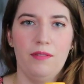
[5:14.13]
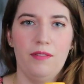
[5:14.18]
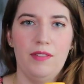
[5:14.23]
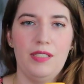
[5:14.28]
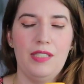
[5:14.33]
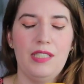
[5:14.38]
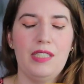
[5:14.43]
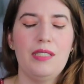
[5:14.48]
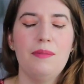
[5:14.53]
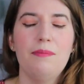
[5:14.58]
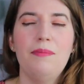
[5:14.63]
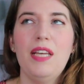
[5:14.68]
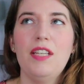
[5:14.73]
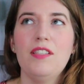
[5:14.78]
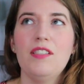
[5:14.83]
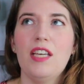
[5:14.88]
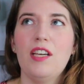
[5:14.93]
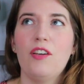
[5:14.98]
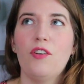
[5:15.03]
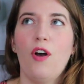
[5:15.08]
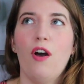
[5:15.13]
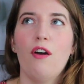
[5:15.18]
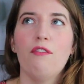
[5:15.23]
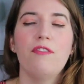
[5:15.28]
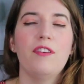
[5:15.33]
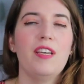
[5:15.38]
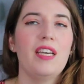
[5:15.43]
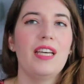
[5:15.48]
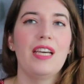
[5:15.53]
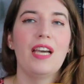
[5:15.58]
It smells like
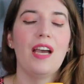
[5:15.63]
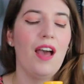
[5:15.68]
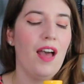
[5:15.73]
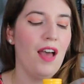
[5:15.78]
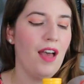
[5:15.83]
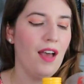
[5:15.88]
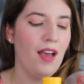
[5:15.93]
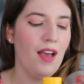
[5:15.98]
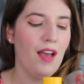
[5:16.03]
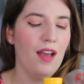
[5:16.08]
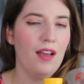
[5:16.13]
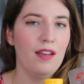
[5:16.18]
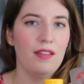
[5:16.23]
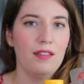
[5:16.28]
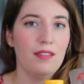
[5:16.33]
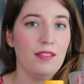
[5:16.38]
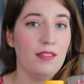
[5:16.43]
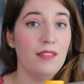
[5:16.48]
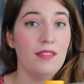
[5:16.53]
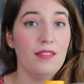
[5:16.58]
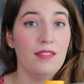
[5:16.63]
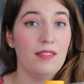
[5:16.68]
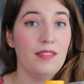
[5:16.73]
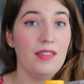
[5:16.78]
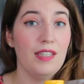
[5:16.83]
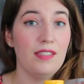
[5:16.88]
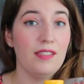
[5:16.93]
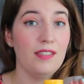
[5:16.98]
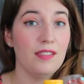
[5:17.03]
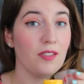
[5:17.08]
coffee.
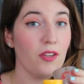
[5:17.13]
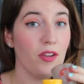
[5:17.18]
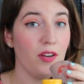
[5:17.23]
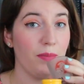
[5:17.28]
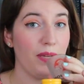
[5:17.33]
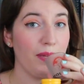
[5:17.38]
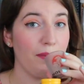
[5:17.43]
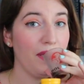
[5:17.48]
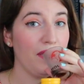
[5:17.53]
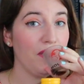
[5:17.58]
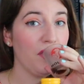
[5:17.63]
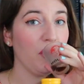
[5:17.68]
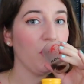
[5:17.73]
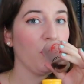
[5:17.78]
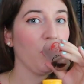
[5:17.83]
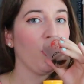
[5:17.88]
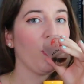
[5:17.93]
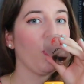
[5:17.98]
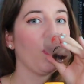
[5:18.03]
This is going to be amazing.